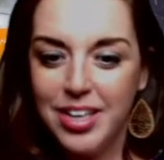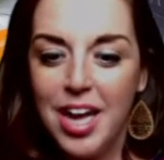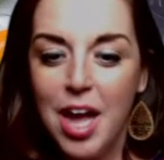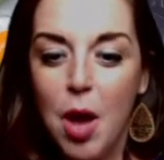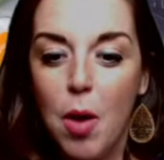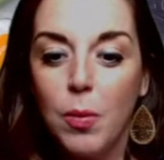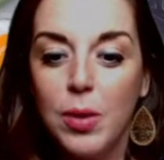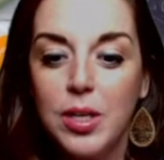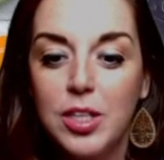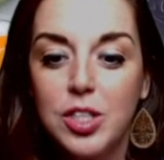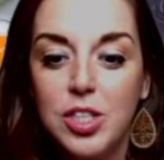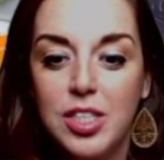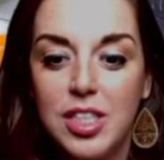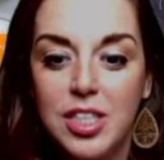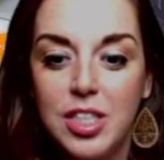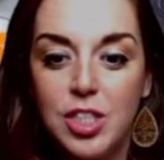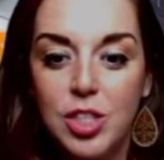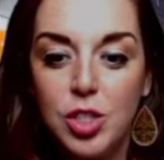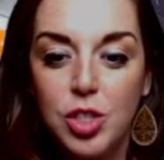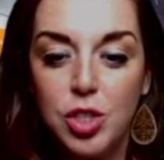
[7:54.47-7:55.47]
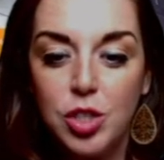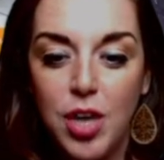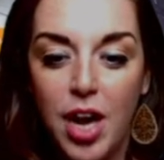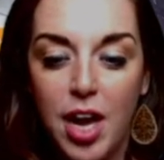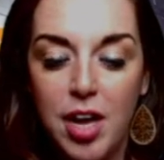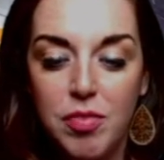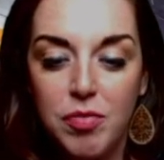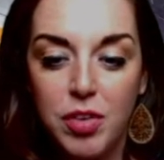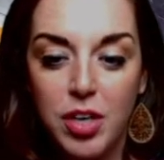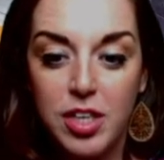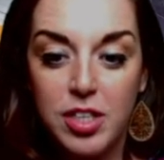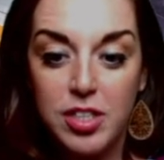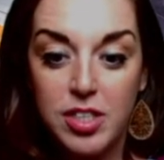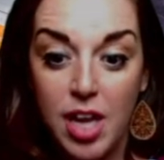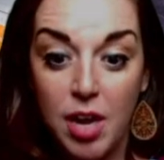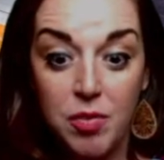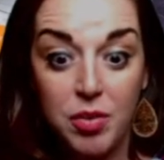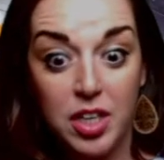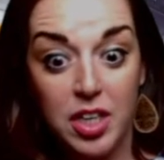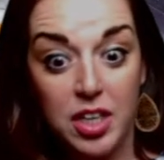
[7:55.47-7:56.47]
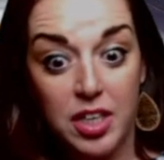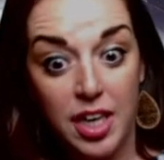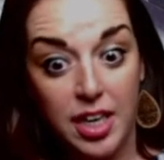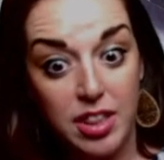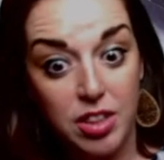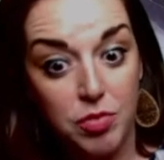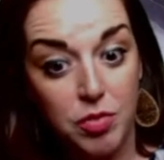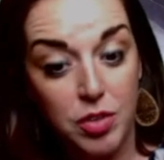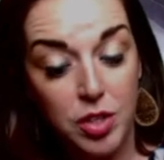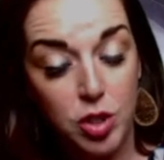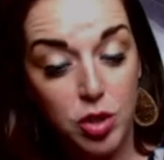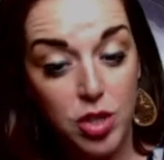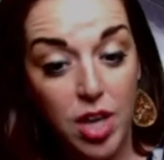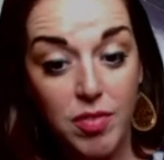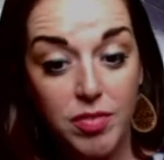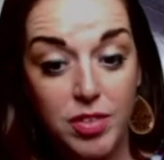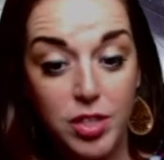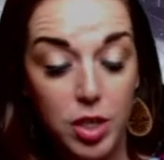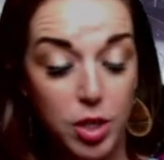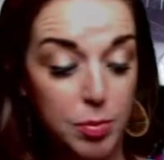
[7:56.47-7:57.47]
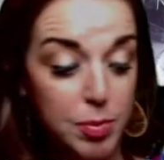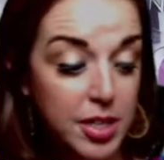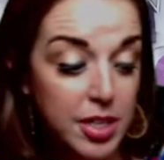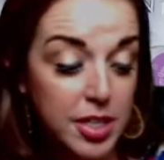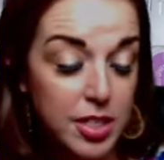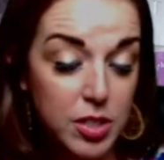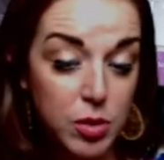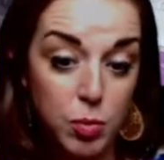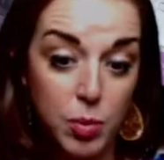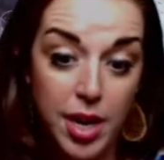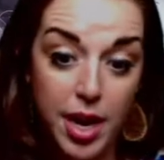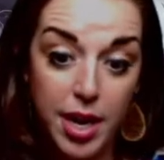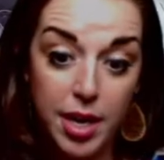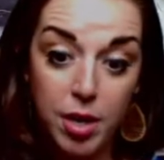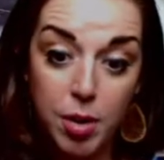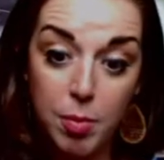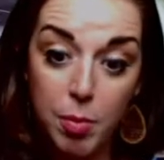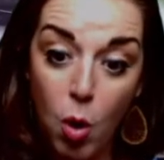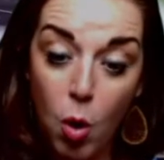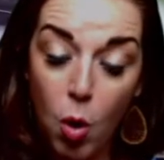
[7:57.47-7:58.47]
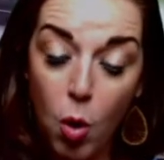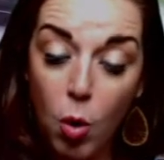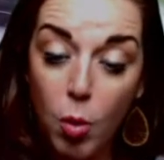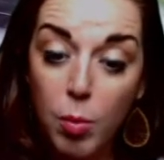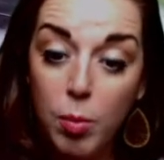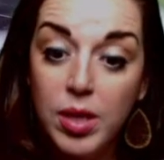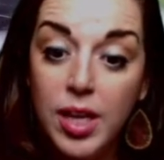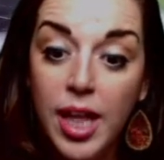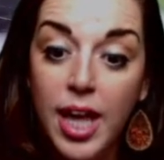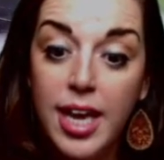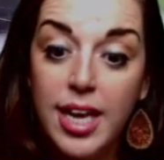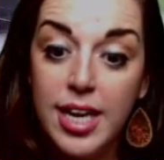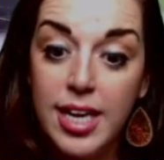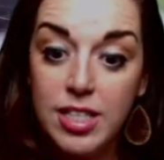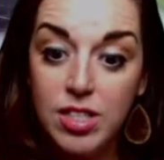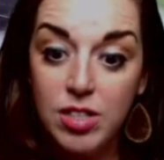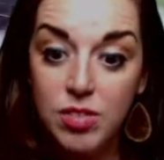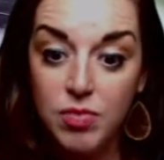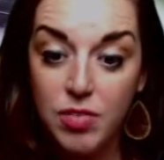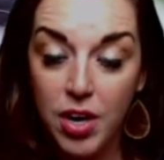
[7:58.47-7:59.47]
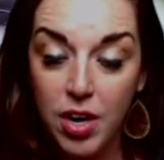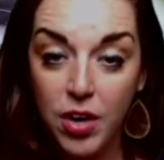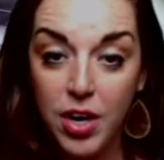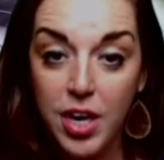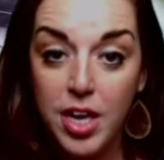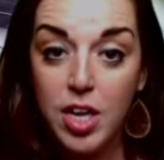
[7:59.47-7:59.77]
Which scent did you try first? I really like the French lavender because when I come home, like, it's very